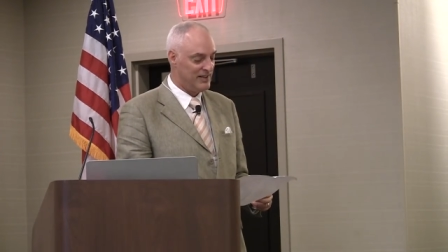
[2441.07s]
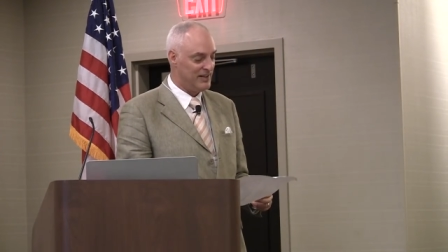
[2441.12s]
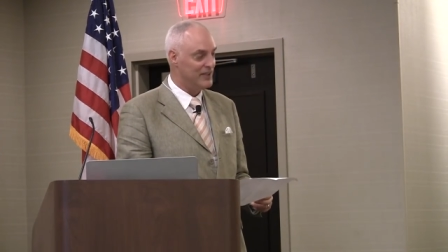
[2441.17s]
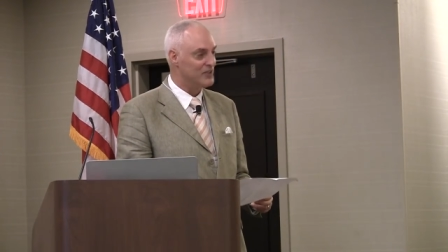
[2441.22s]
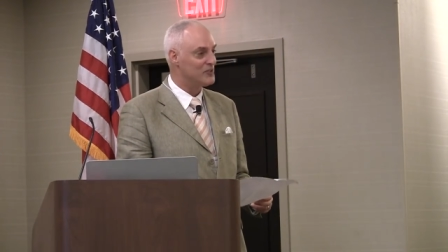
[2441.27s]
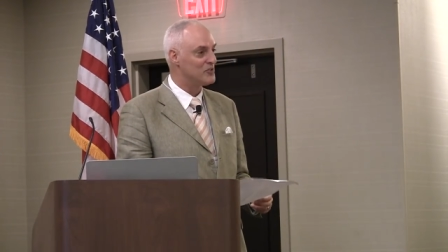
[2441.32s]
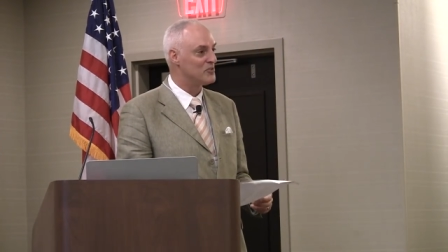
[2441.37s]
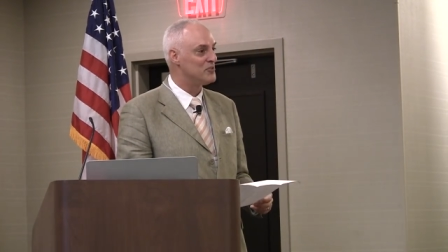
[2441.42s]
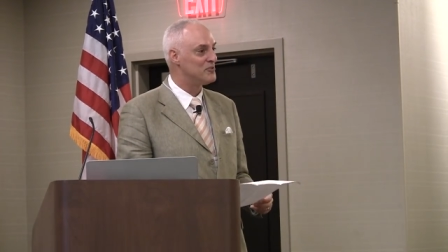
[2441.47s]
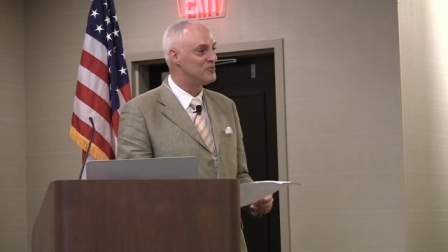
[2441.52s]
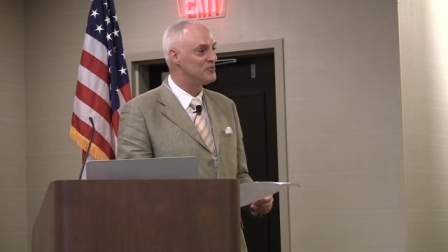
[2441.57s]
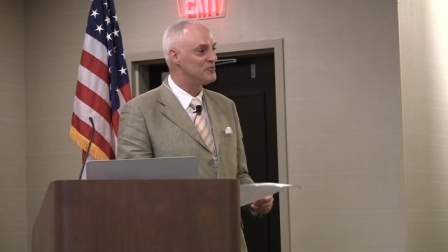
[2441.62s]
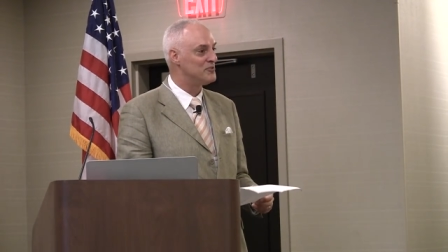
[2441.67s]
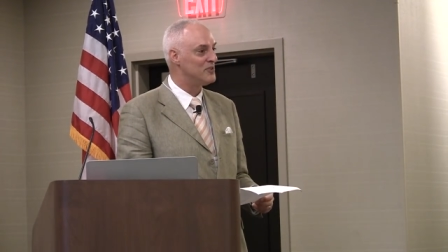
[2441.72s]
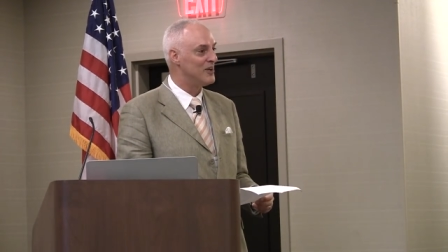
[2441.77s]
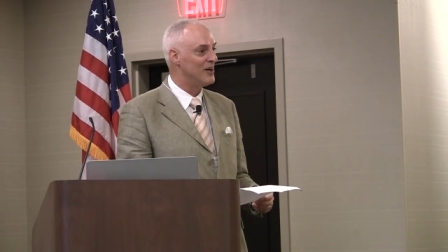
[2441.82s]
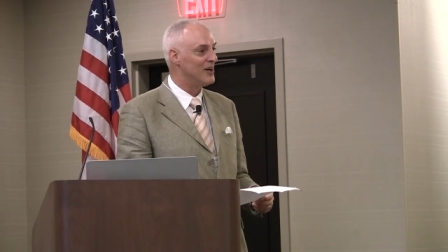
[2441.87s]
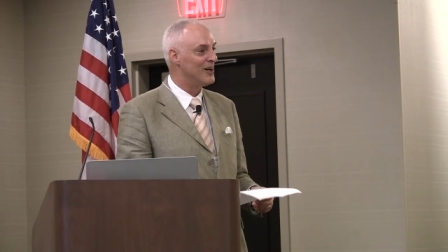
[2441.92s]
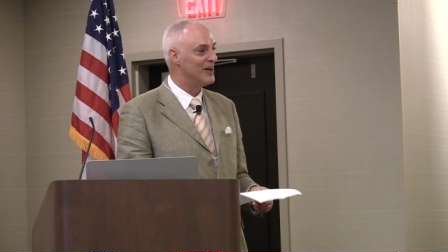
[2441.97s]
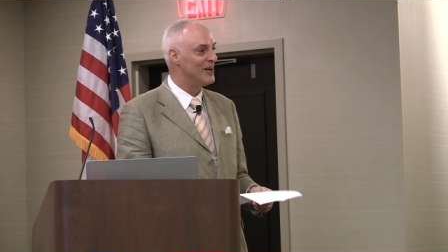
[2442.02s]
it's
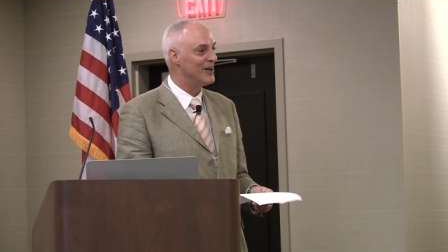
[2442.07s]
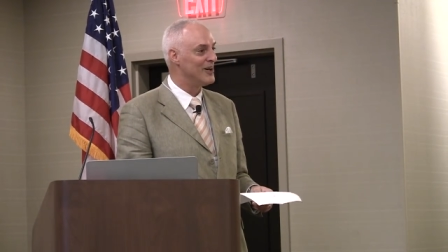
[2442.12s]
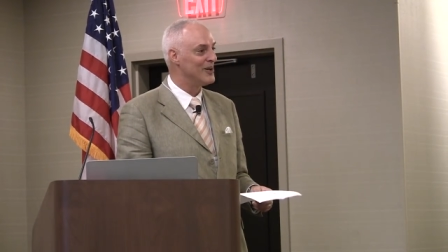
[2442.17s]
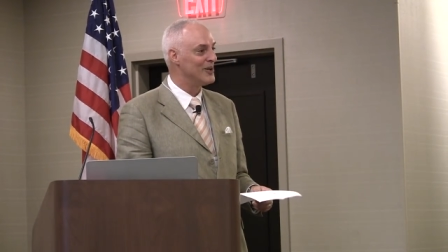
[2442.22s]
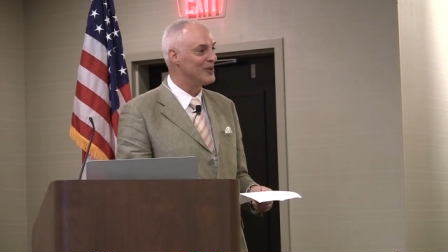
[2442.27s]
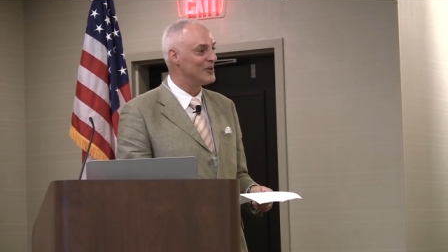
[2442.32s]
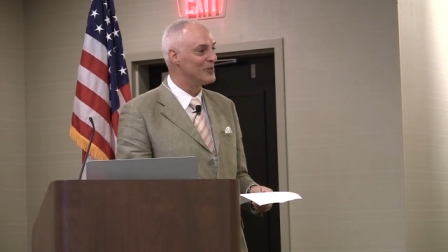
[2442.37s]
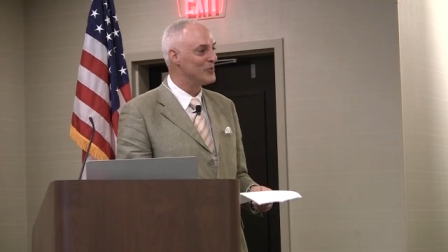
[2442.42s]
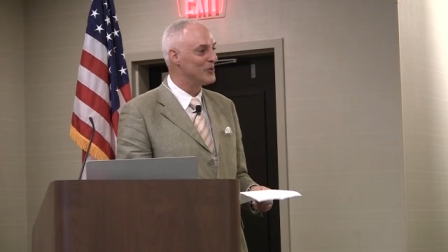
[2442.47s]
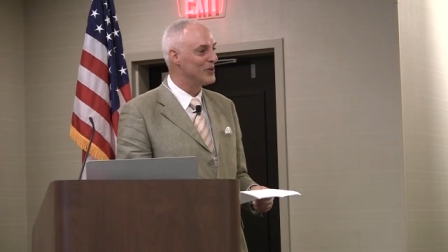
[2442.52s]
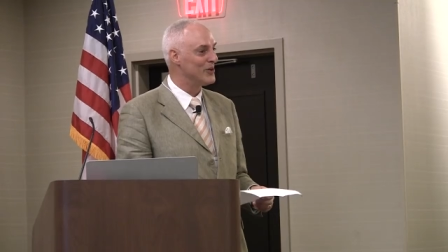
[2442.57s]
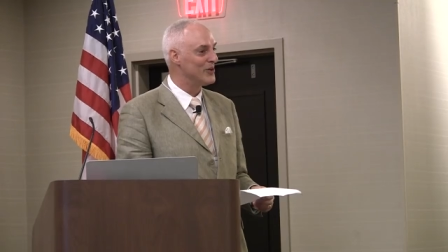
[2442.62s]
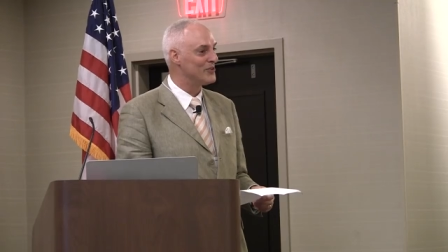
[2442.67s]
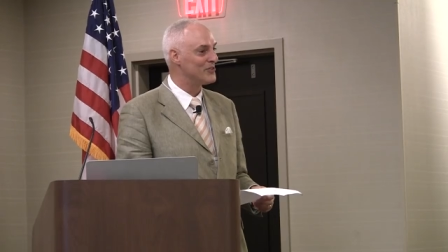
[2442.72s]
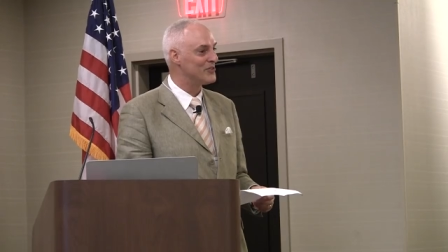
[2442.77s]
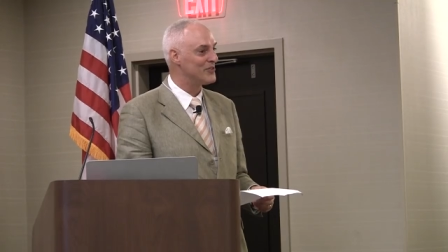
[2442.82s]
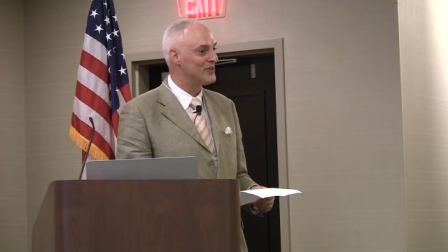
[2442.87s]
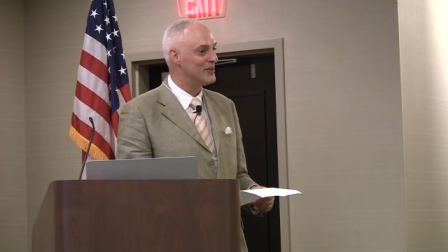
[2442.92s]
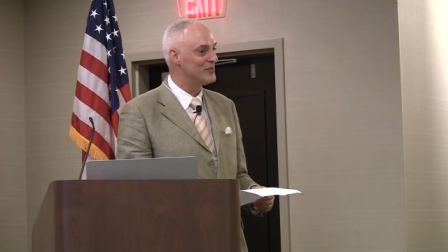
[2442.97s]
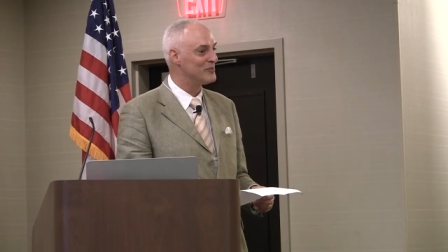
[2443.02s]
far
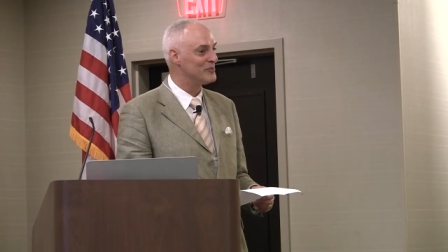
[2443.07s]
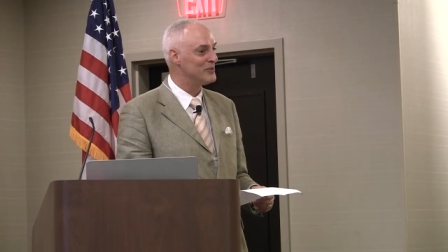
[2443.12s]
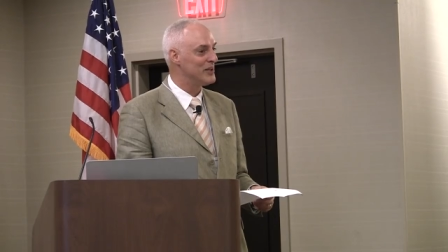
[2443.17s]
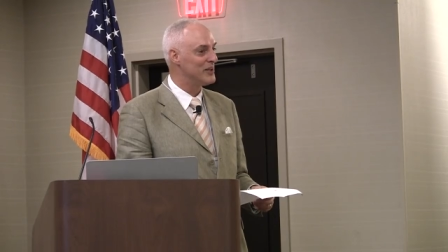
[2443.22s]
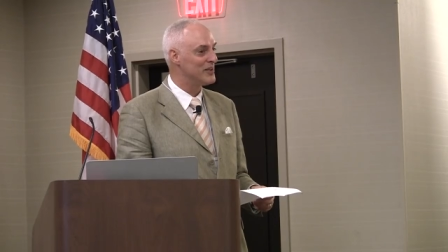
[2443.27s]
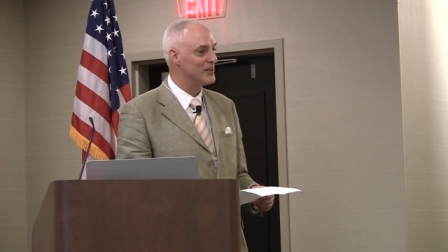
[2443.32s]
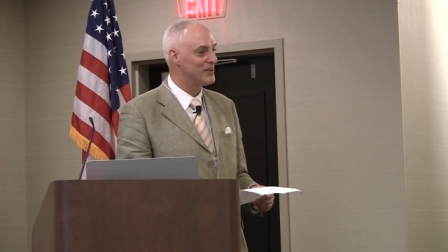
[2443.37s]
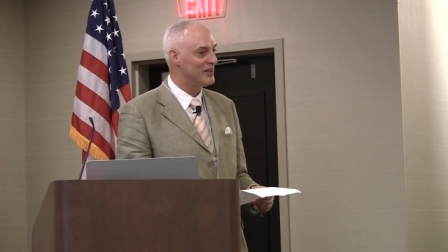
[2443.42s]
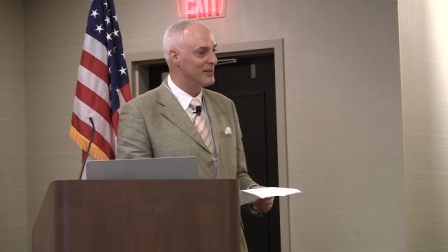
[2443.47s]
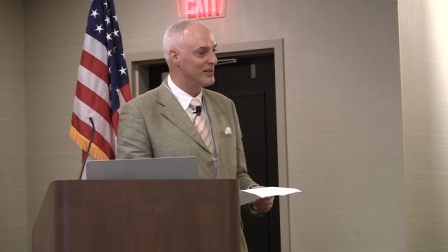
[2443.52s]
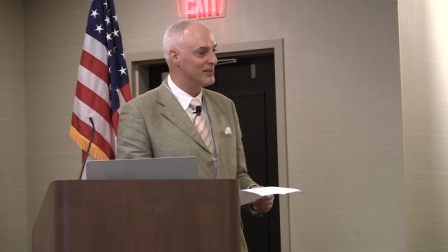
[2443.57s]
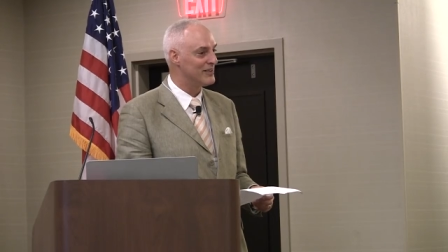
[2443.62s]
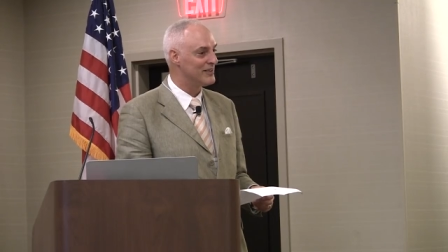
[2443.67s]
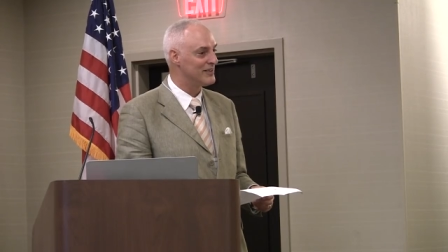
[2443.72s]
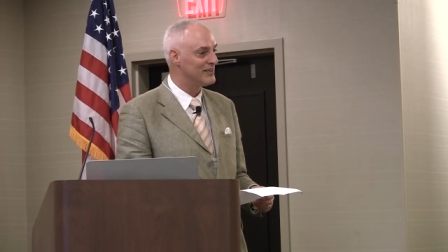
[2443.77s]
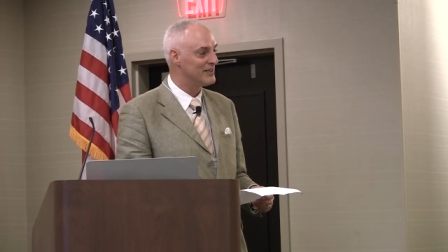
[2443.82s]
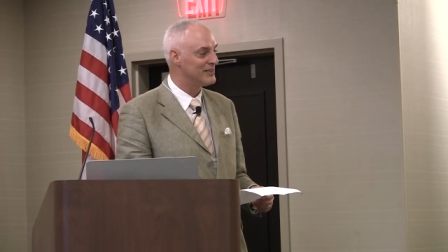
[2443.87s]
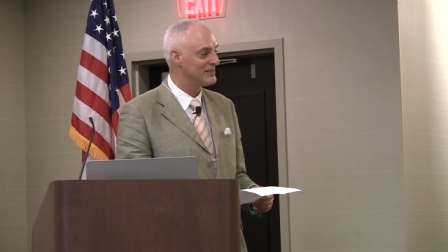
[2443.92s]
worse than we thought.